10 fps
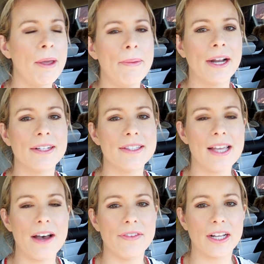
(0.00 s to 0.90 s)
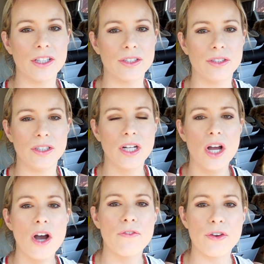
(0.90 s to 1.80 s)
My parents have like a little
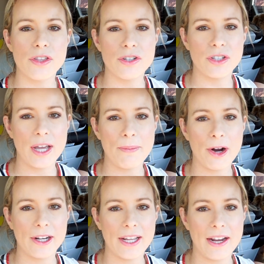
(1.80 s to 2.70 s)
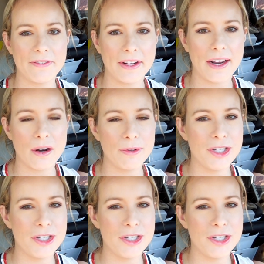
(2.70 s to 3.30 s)
4th of July party every year,